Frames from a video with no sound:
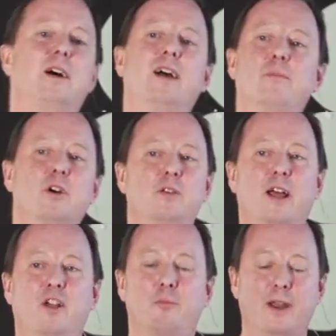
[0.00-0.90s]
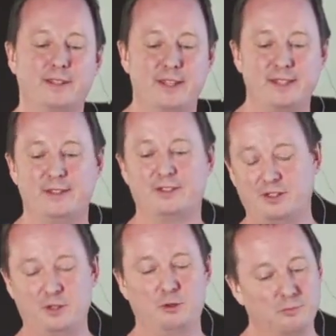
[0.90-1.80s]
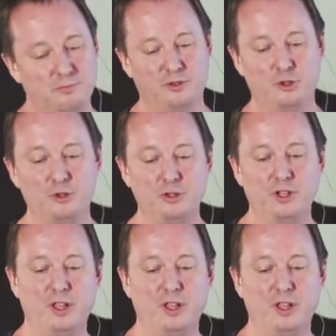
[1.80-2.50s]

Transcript: I had my own health practice, as I still do.